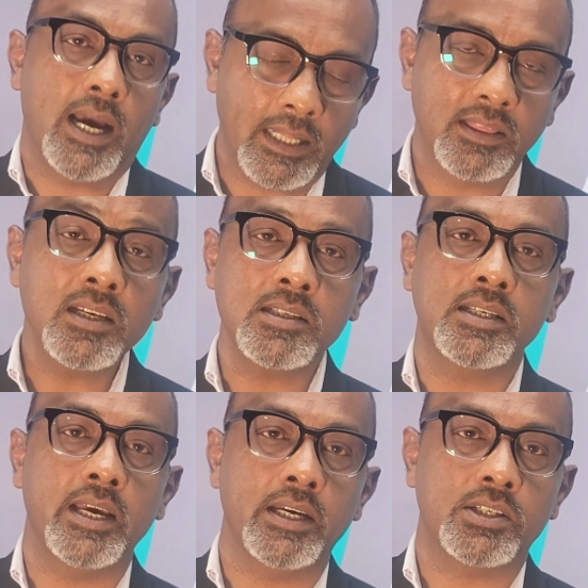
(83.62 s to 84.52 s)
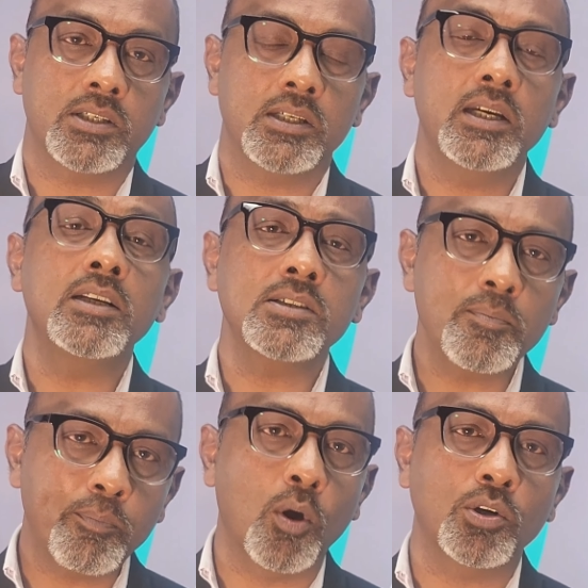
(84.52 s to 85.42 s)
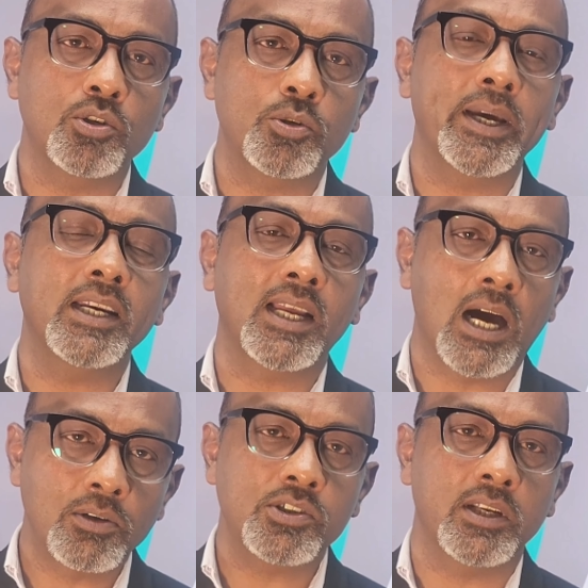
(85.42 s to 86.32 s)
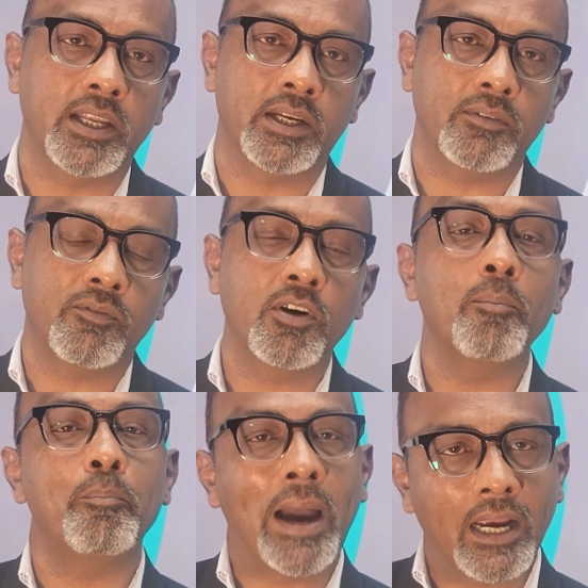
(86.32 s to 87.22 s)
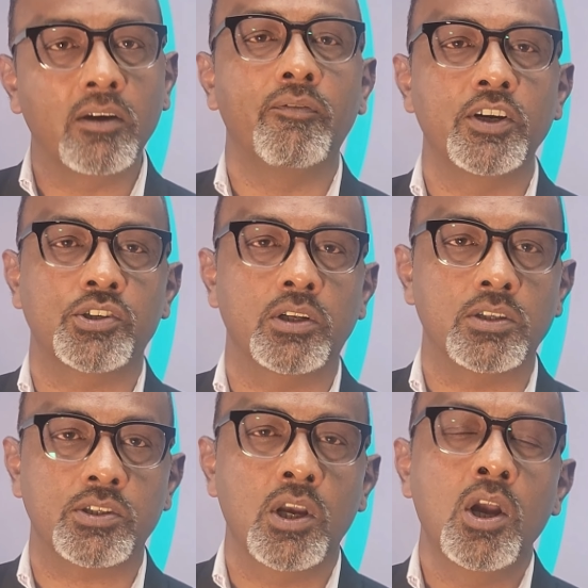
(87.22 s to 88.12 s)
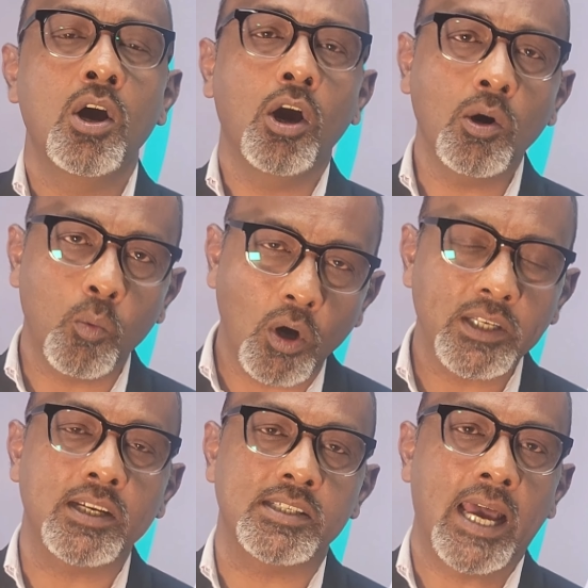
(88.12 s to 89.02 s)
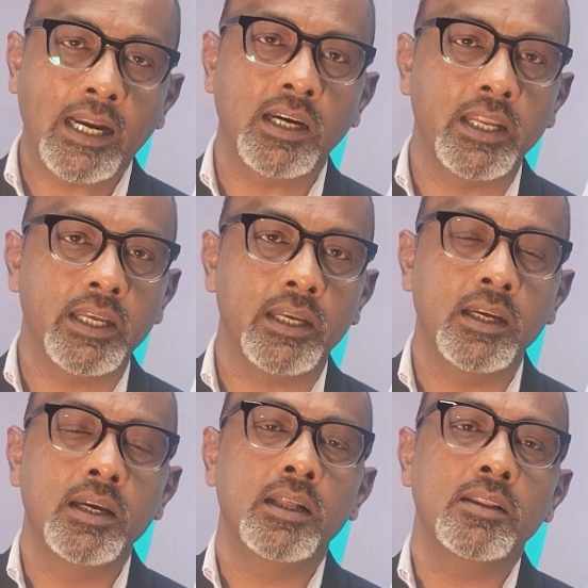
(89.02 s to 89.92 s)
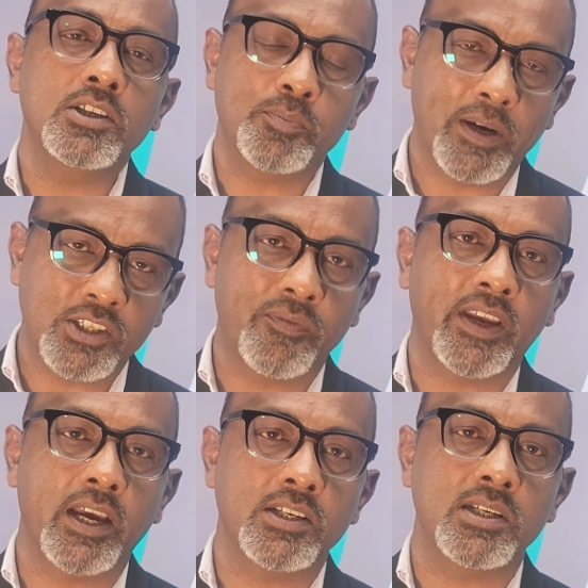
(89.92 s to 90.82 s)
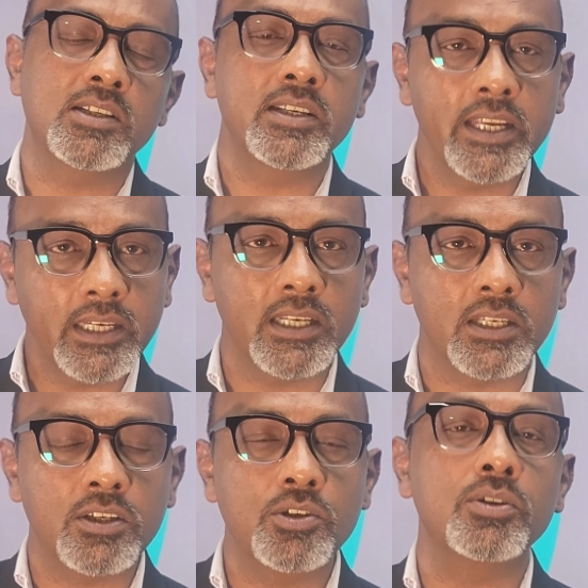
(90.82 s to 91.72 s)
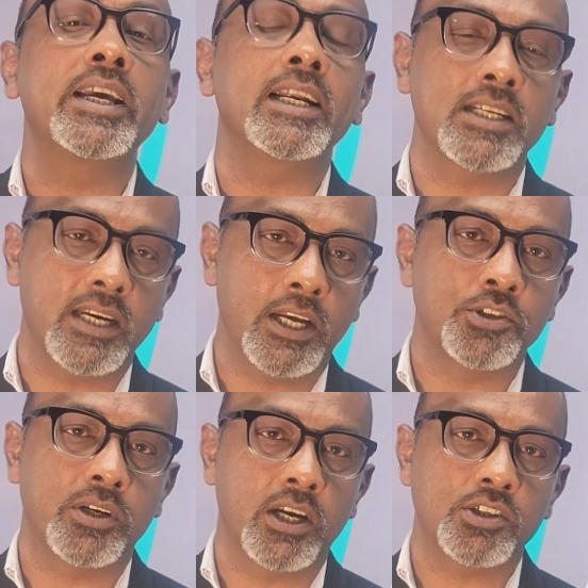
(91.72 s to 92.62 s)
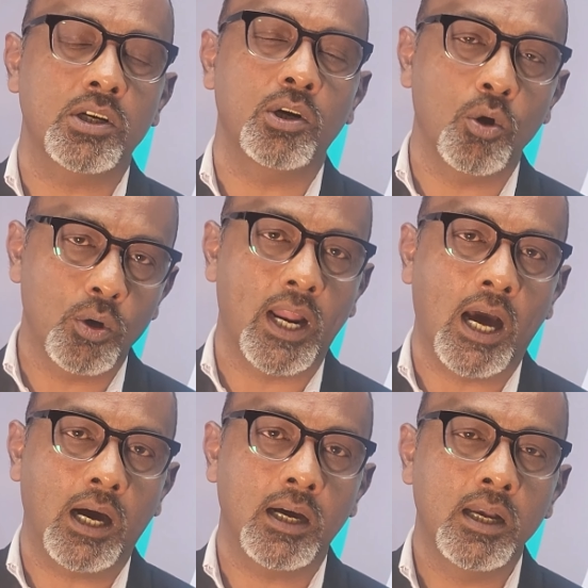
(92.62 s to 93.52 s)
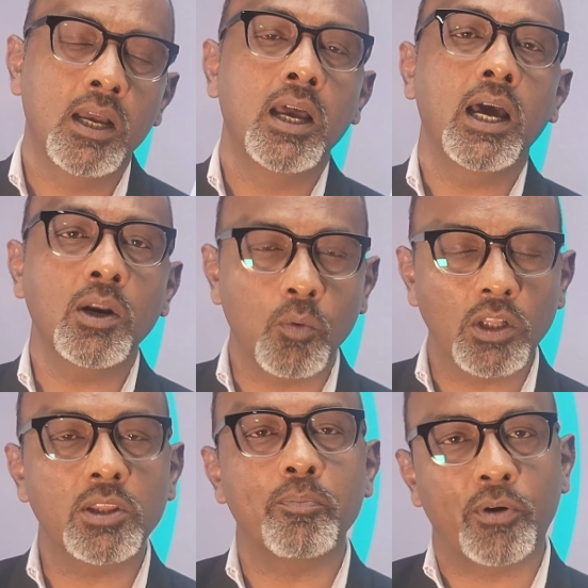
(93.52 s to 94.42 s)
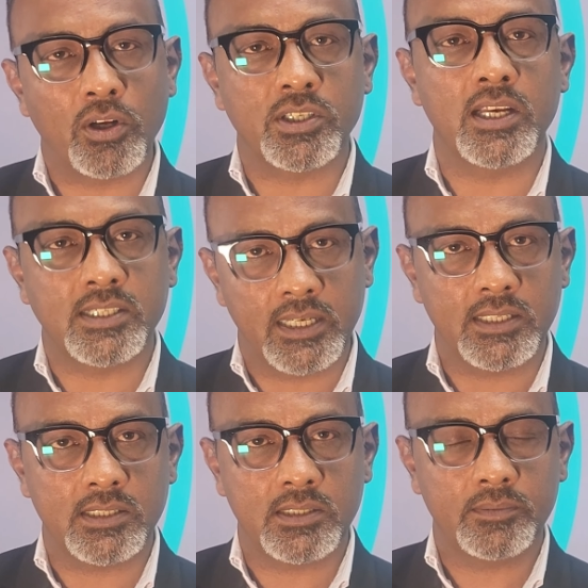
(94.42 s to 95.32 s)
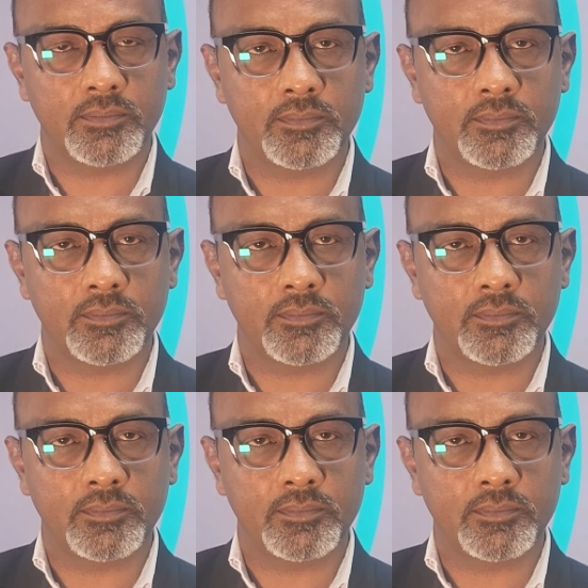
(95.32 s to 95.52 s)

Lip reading: At this stage, it is important to get counseling from bank officials on what exactly the specifications needed to get an education loan are and what the process is.